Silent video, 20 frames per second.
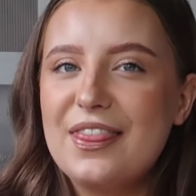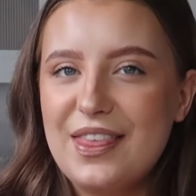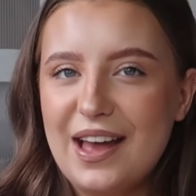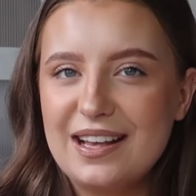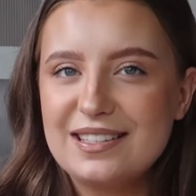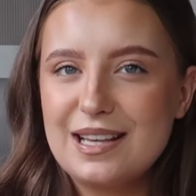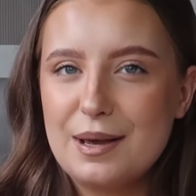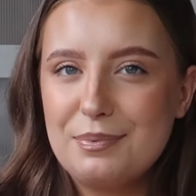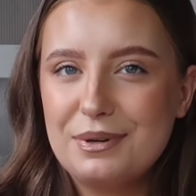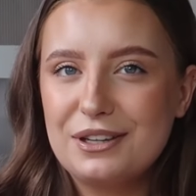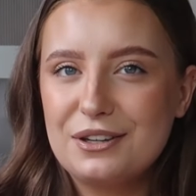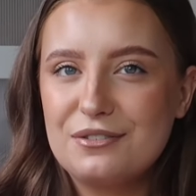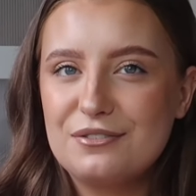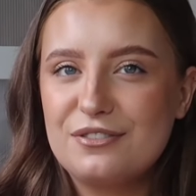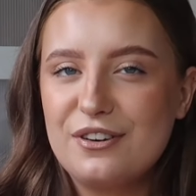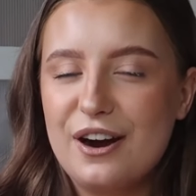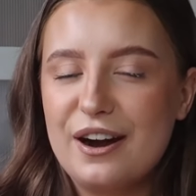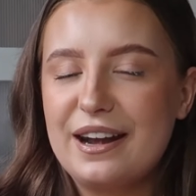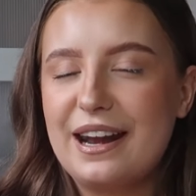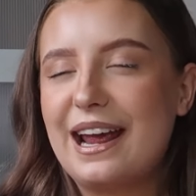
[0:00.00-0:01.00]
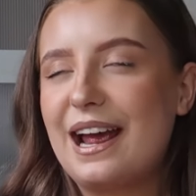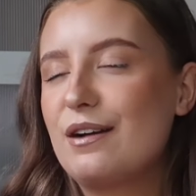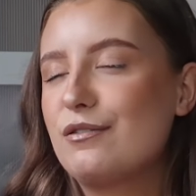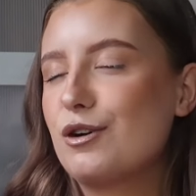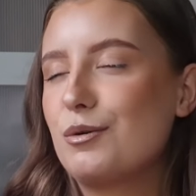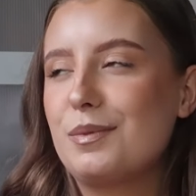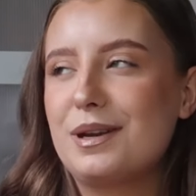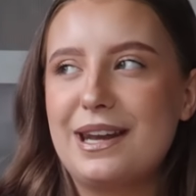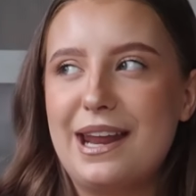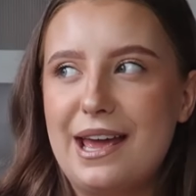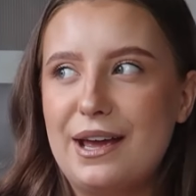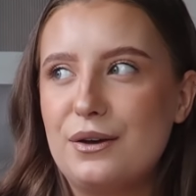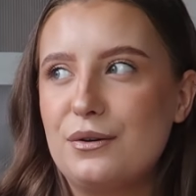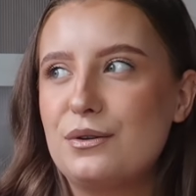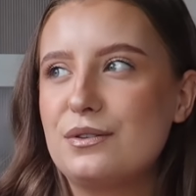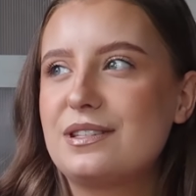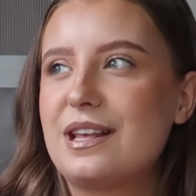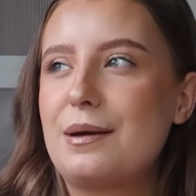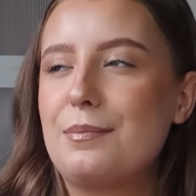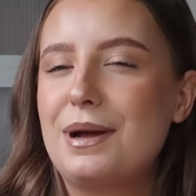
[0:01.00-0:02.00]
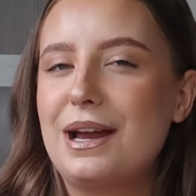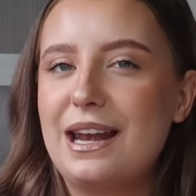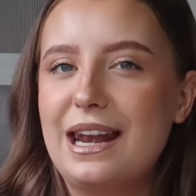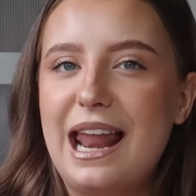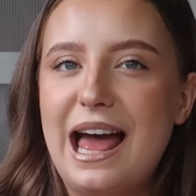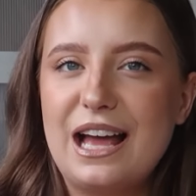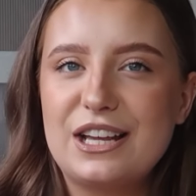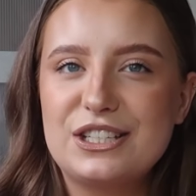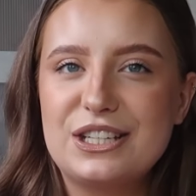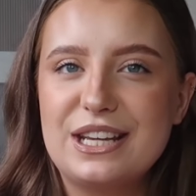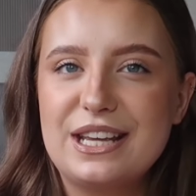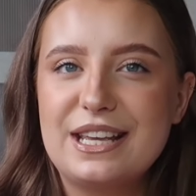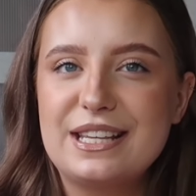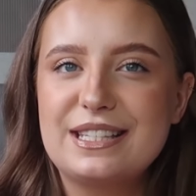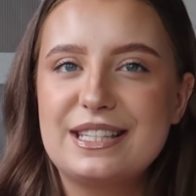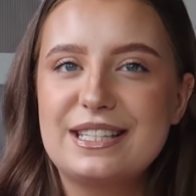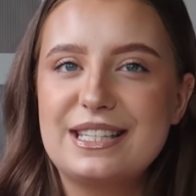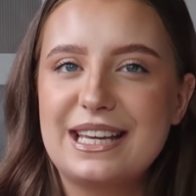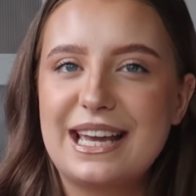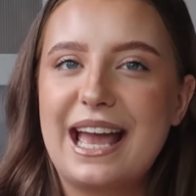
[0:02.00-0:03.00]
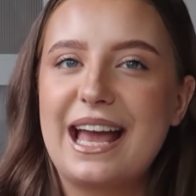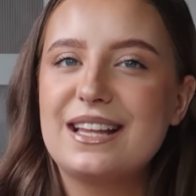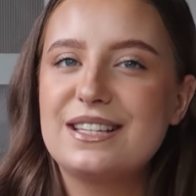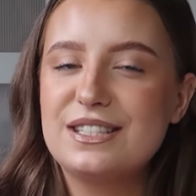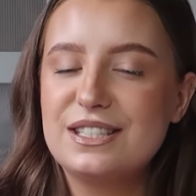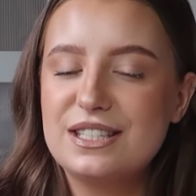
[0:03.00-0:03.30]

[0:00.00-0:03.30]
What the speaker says: That's happening on Friday. I've got my nails and my lashes to get